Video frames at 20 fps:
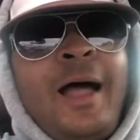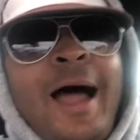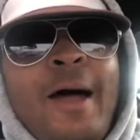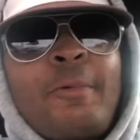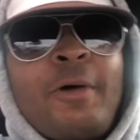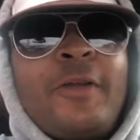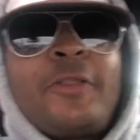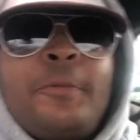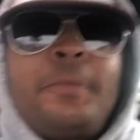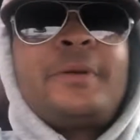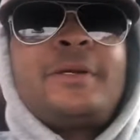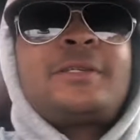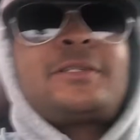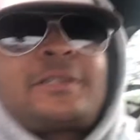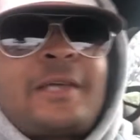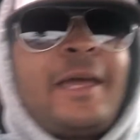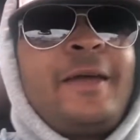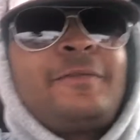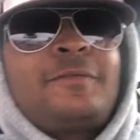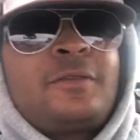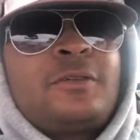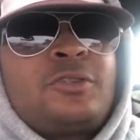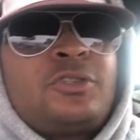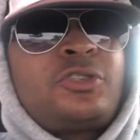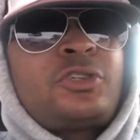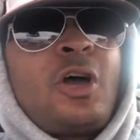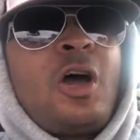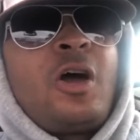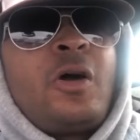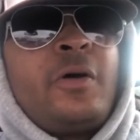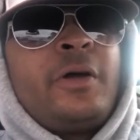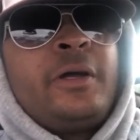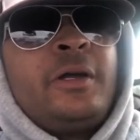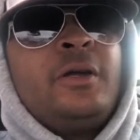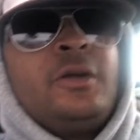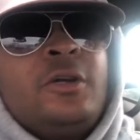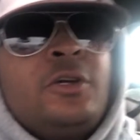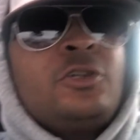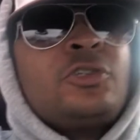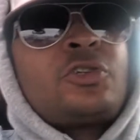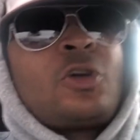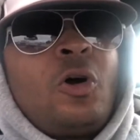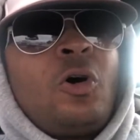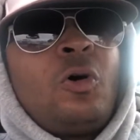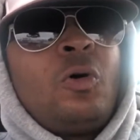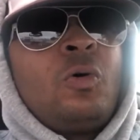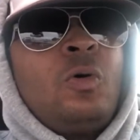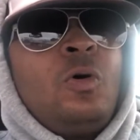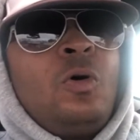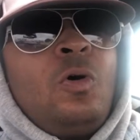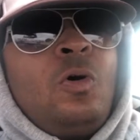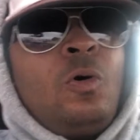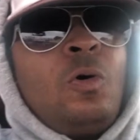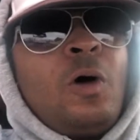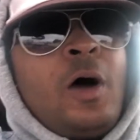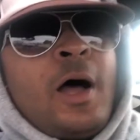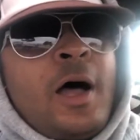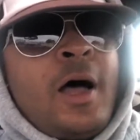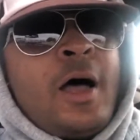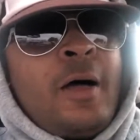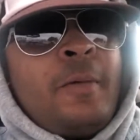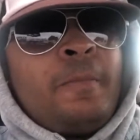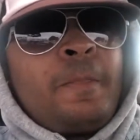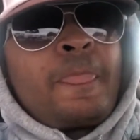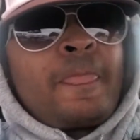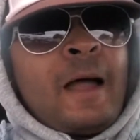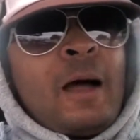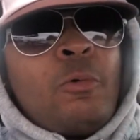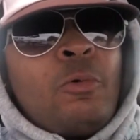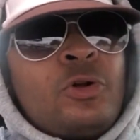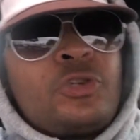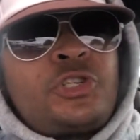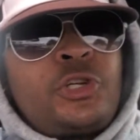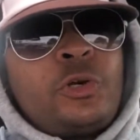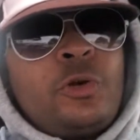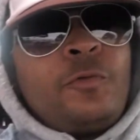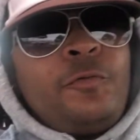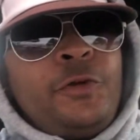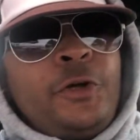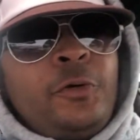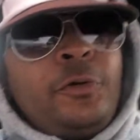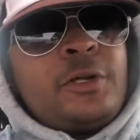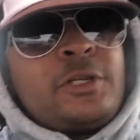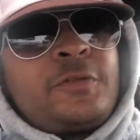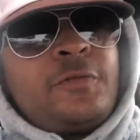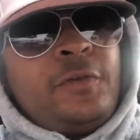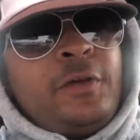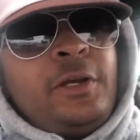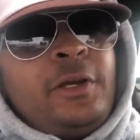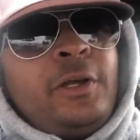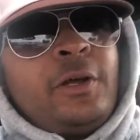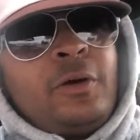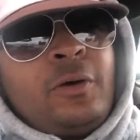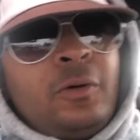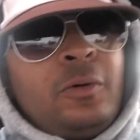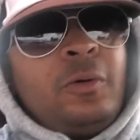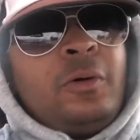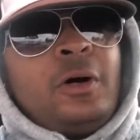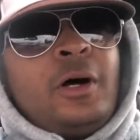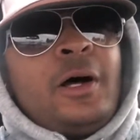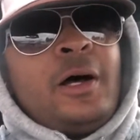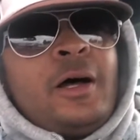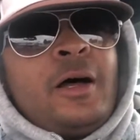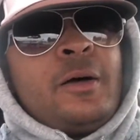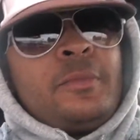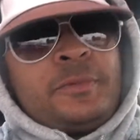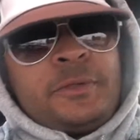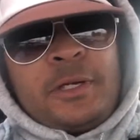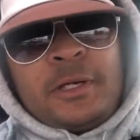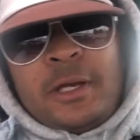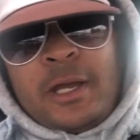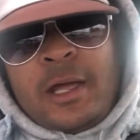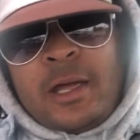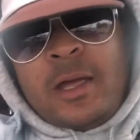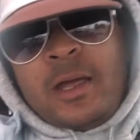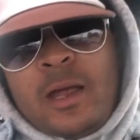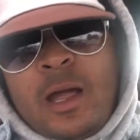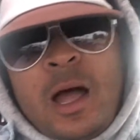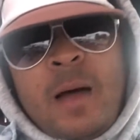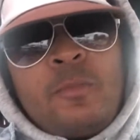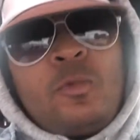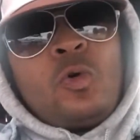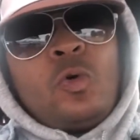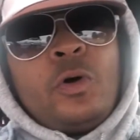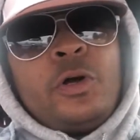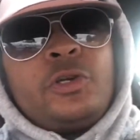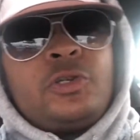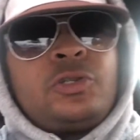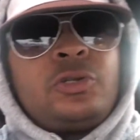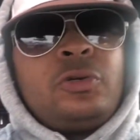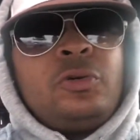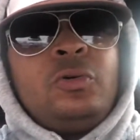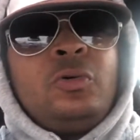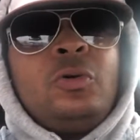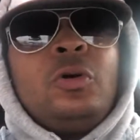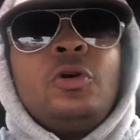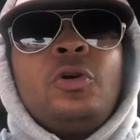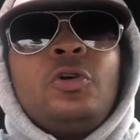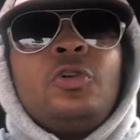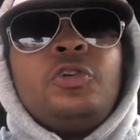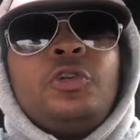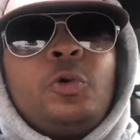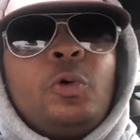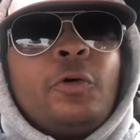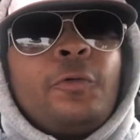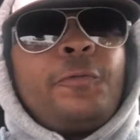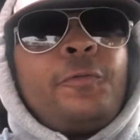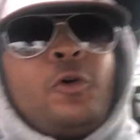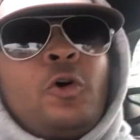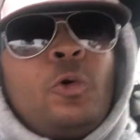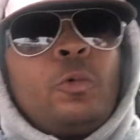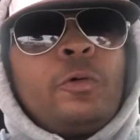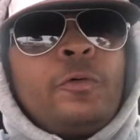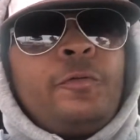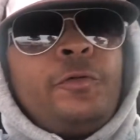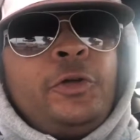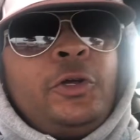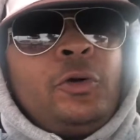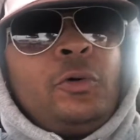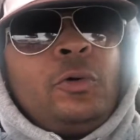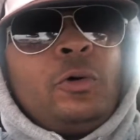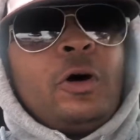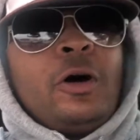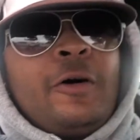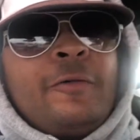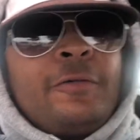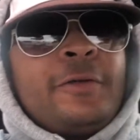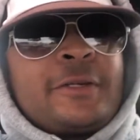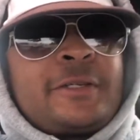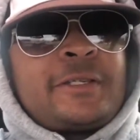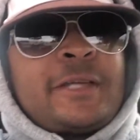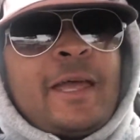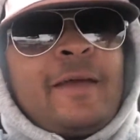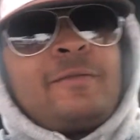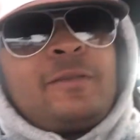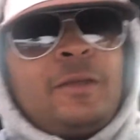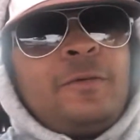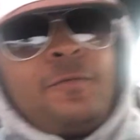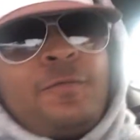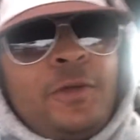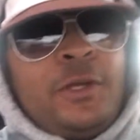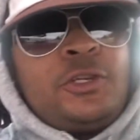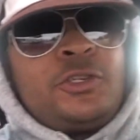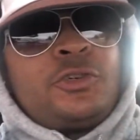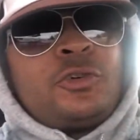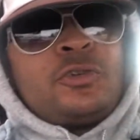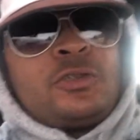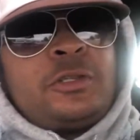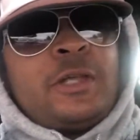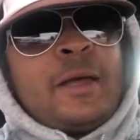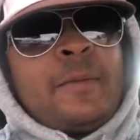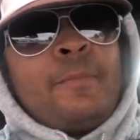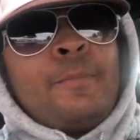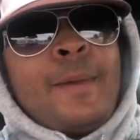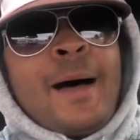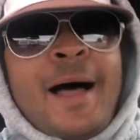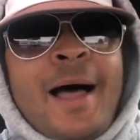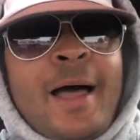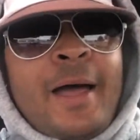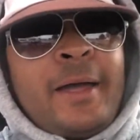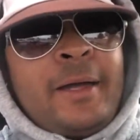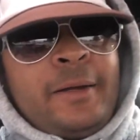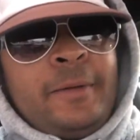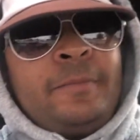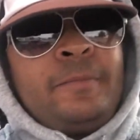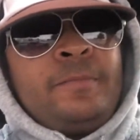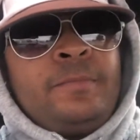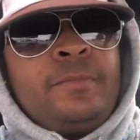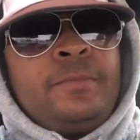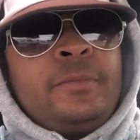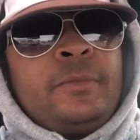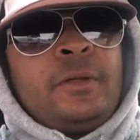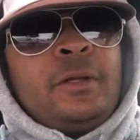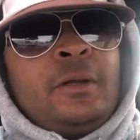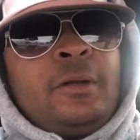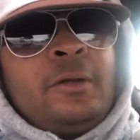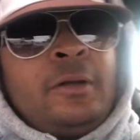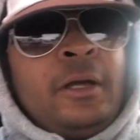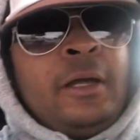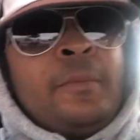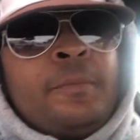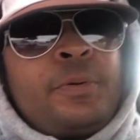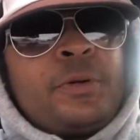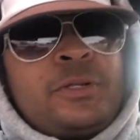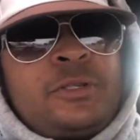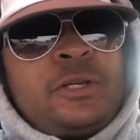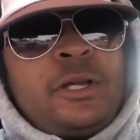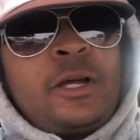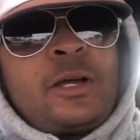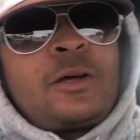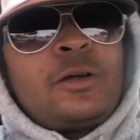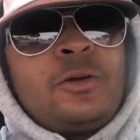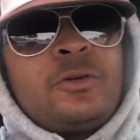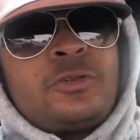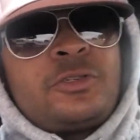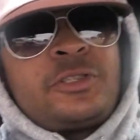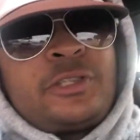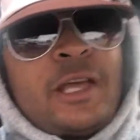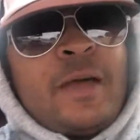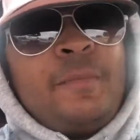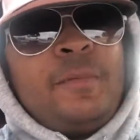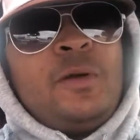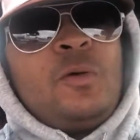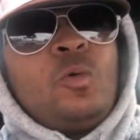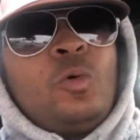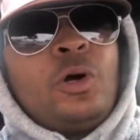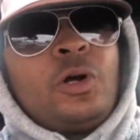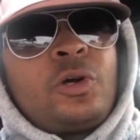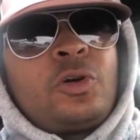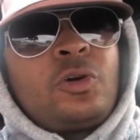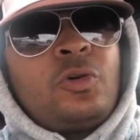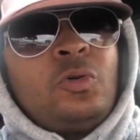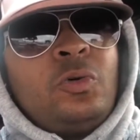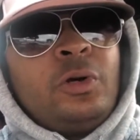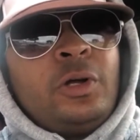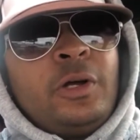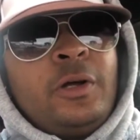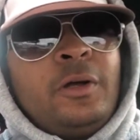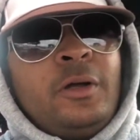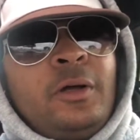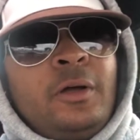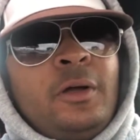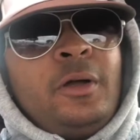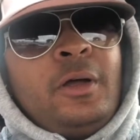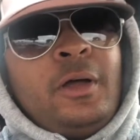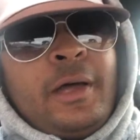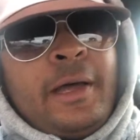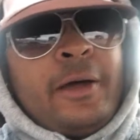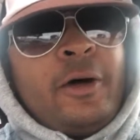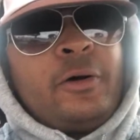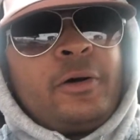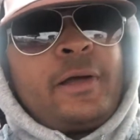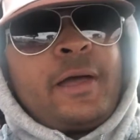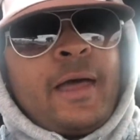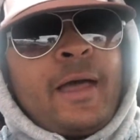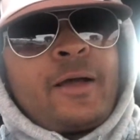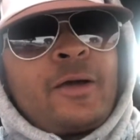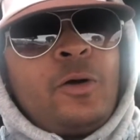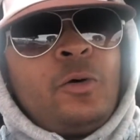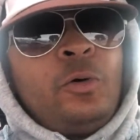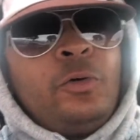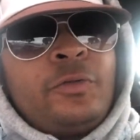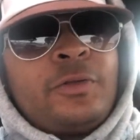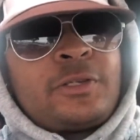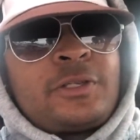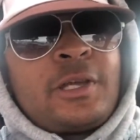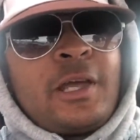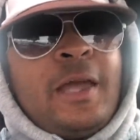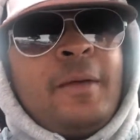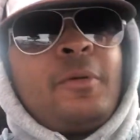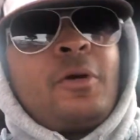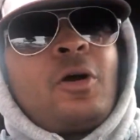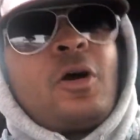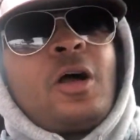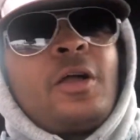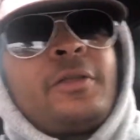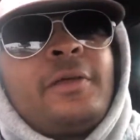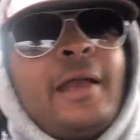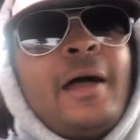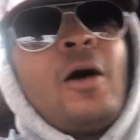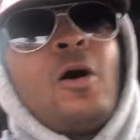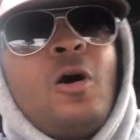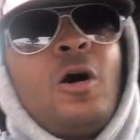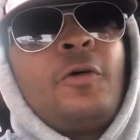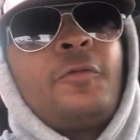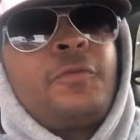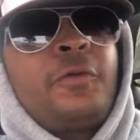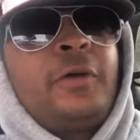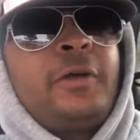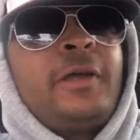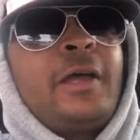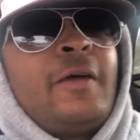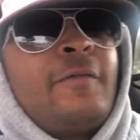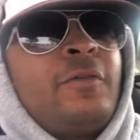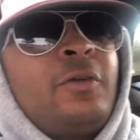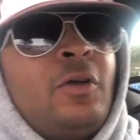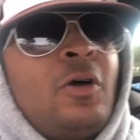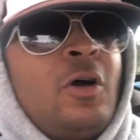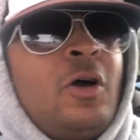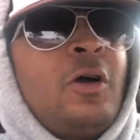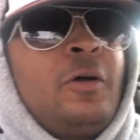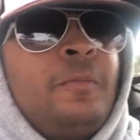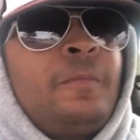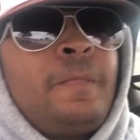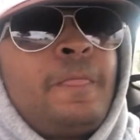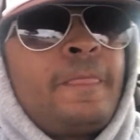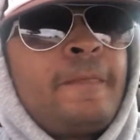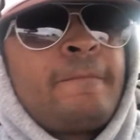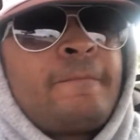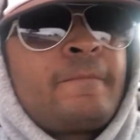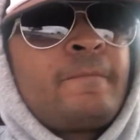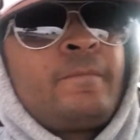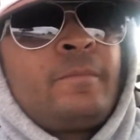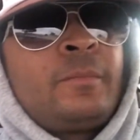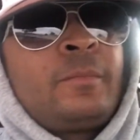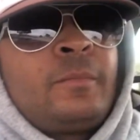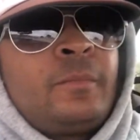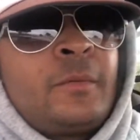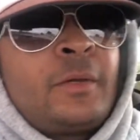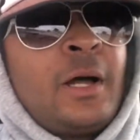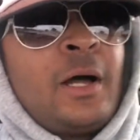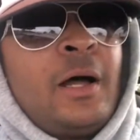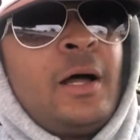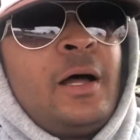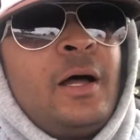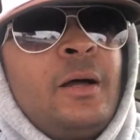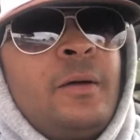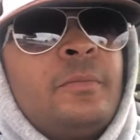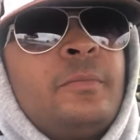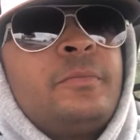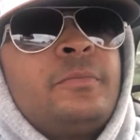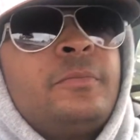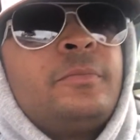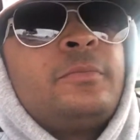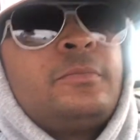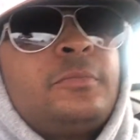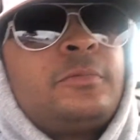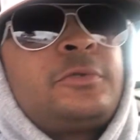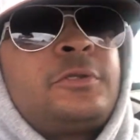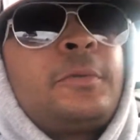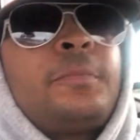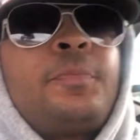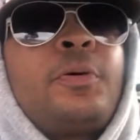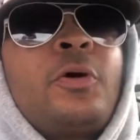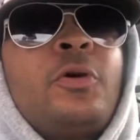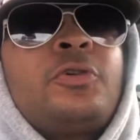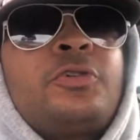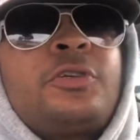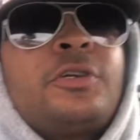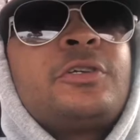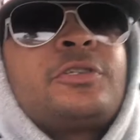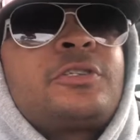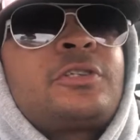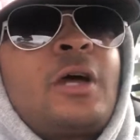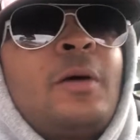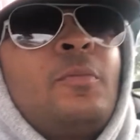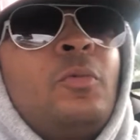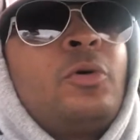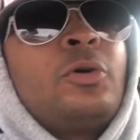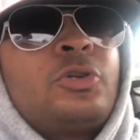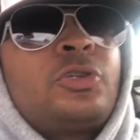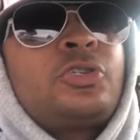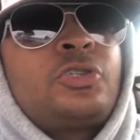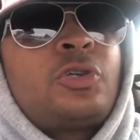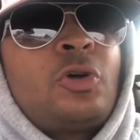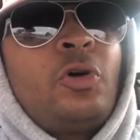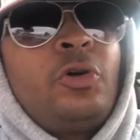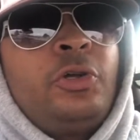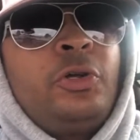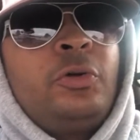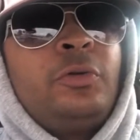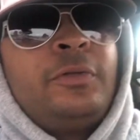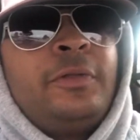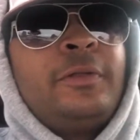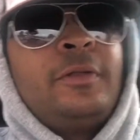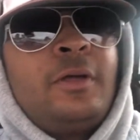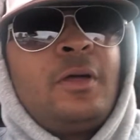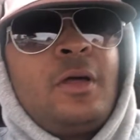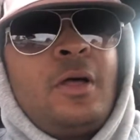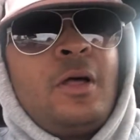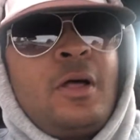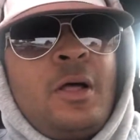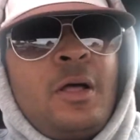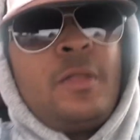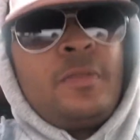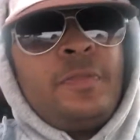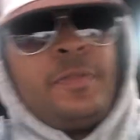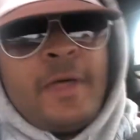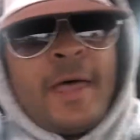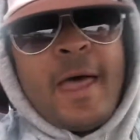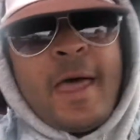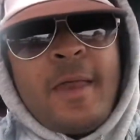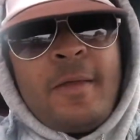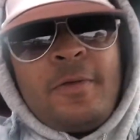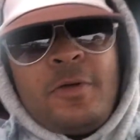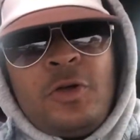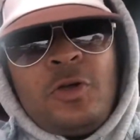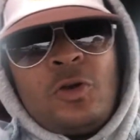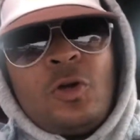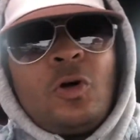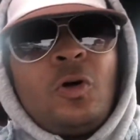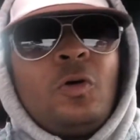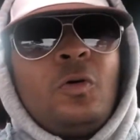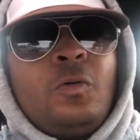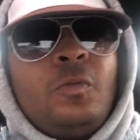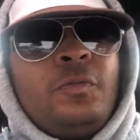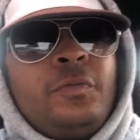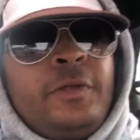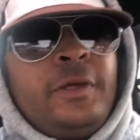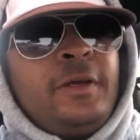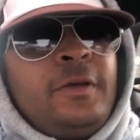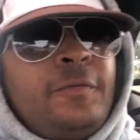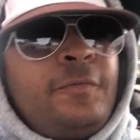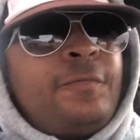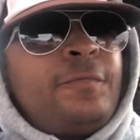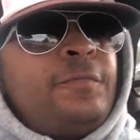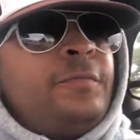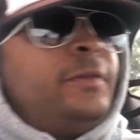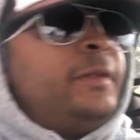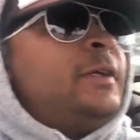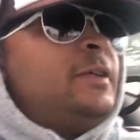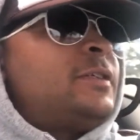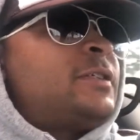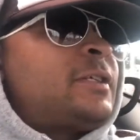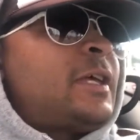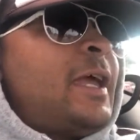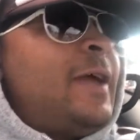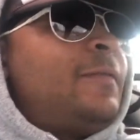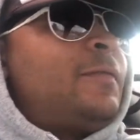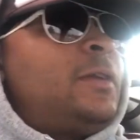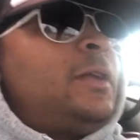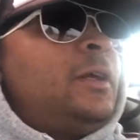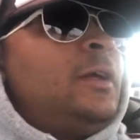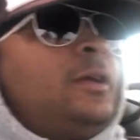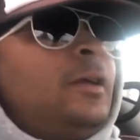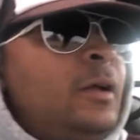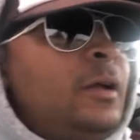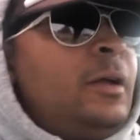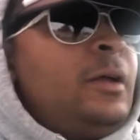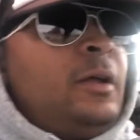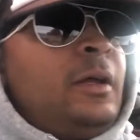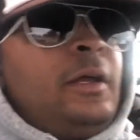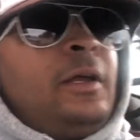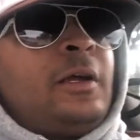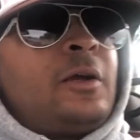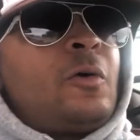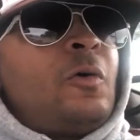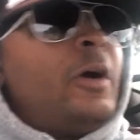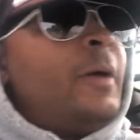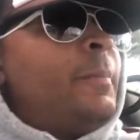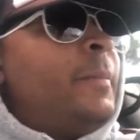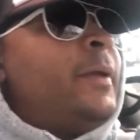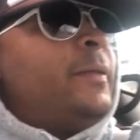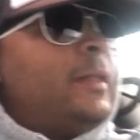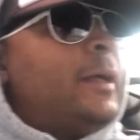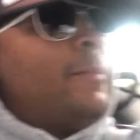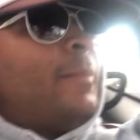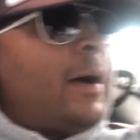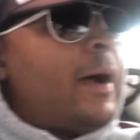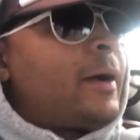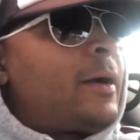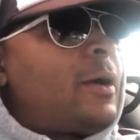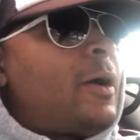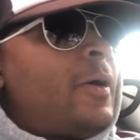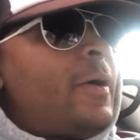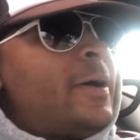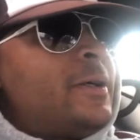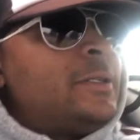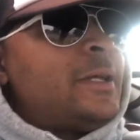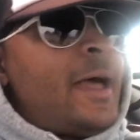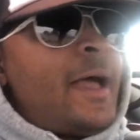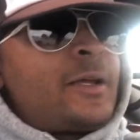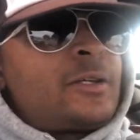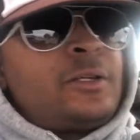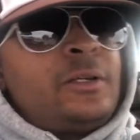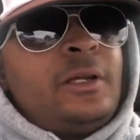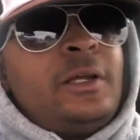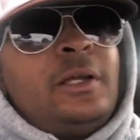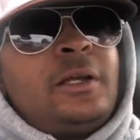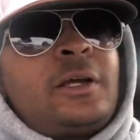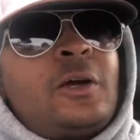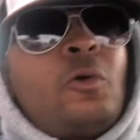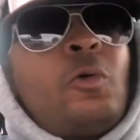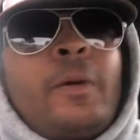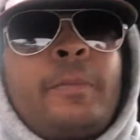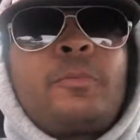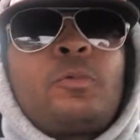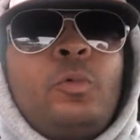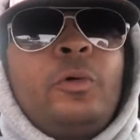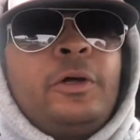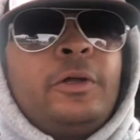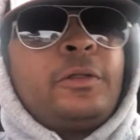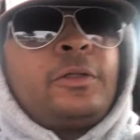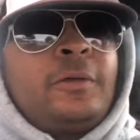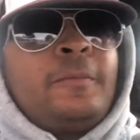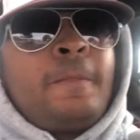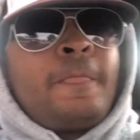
I'd rather be safe than sorry. So I want you to view this video today. I'm going to do a full review of the safety features that my, in particular, 71 Cuda, Hellcat Cuda, the same car that I offered Kevin Hart to purchase. I'm going to show you that, you know, the safety equipment that my car is actually equipped with.